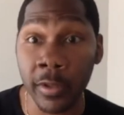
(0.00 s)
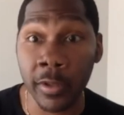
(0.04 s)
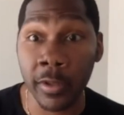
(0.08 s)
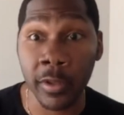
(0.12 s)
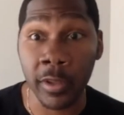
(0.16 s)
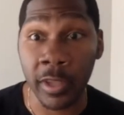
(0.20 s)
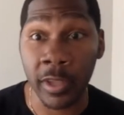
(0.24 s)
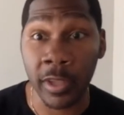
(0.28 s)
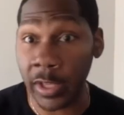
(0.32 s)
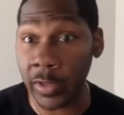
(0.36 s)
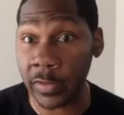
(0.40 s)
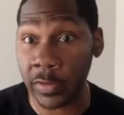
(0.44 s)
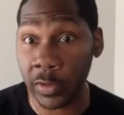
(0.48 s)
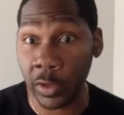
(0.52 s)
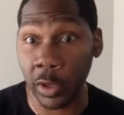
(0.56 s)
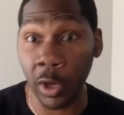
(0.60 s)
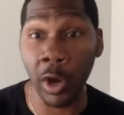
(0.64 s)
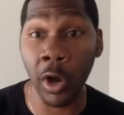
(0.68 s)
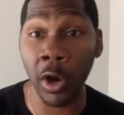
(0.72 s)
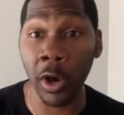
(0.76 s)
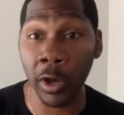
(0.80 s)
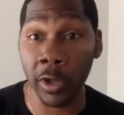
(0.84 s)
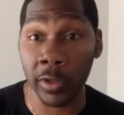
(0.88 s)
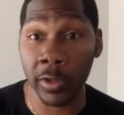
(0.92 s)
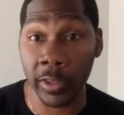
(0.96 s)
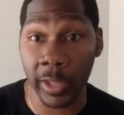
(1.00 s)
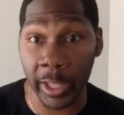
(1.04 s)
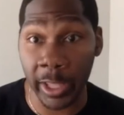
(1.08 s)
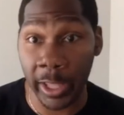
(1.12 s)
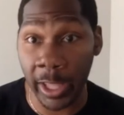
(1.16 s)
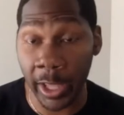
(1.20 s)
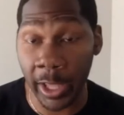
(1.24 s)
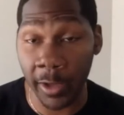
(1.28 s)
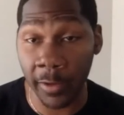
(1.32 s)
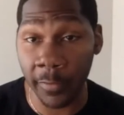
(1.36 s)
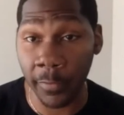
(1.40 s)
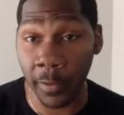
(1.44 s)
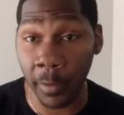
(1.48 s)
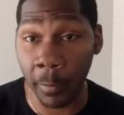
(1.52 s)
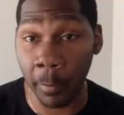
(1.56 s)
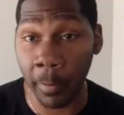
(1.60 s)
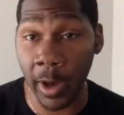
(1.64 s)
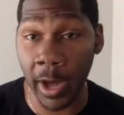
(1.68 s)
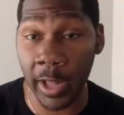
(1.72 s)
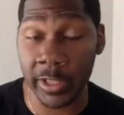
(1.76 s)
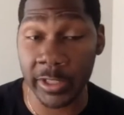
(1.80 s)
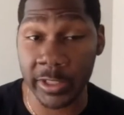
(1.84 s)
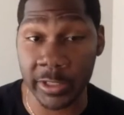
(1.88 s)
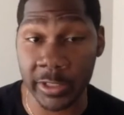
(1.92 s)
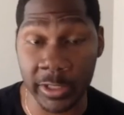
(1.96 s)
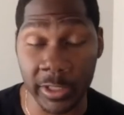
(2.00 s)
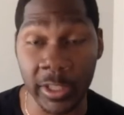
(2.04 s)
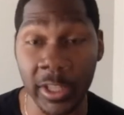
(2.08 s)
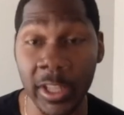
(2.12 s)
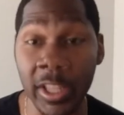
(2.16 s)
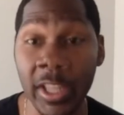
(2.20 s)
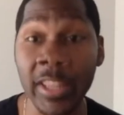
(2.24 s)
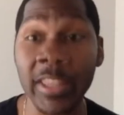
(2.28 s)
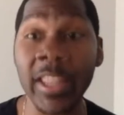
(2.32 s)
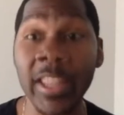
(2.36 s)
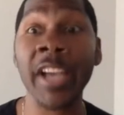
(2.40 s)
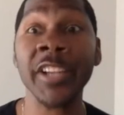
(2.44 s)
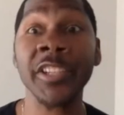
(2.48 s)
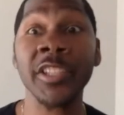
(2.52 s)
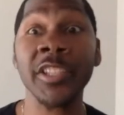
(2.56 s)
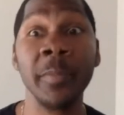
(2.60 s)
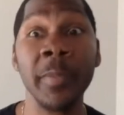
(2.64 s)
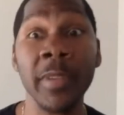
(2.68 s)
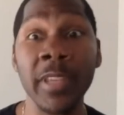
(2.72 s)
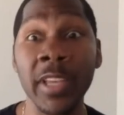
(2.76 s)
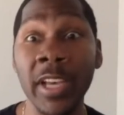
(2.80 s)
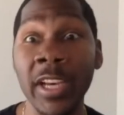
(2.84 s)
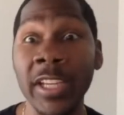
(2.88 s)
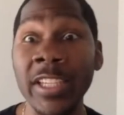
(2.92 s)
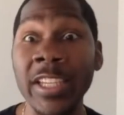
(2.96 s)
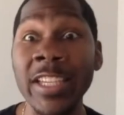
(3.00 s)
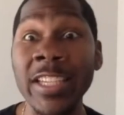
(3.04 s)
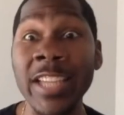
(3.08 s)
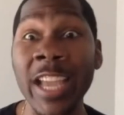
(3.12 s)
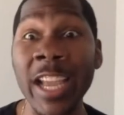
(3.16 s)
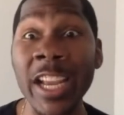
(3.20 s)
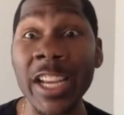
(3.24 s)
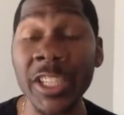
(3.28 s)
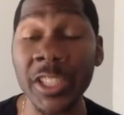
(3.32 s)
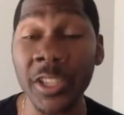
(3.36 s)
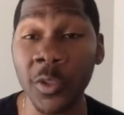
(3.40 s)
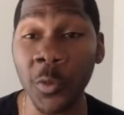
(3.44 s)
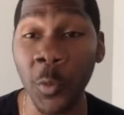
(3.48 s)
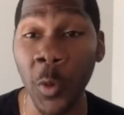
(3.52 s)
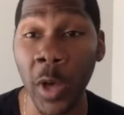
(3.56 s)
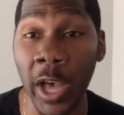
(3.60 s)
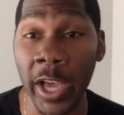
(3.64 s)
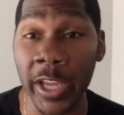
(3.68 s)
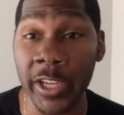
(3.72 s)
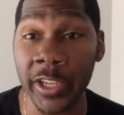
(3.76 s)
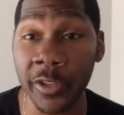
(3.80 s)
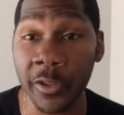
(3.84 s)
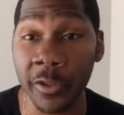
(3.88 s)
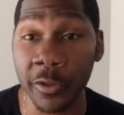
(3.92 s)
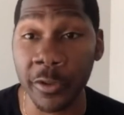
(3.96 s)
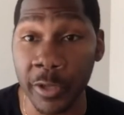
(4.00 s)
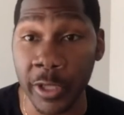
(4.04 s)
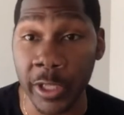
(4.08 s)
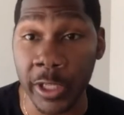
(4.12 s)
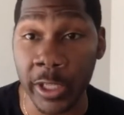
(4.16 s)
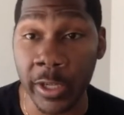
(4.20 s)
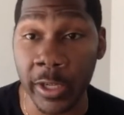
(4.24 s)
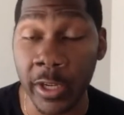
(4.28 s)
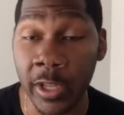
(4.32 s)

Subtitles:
It's gone. They have abolished it. That should be a nationwide decree.